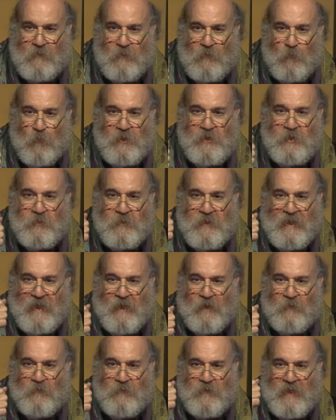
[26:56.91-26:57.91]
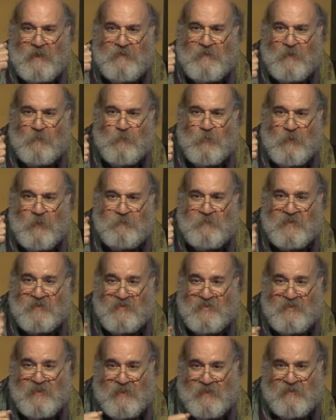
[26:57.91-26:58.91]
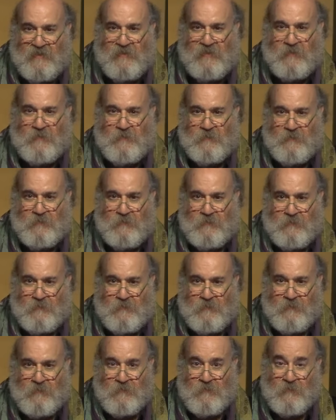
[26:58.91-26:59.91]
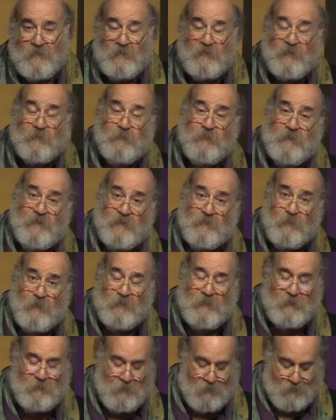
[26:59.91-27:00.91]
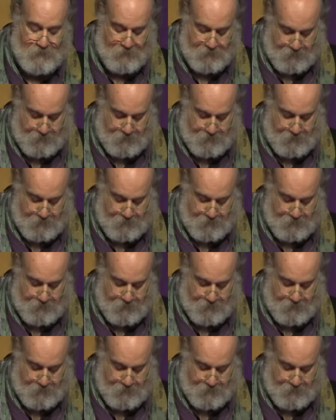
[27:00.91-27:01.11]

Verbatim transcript: when you count that number up to six, which is a pretty small number.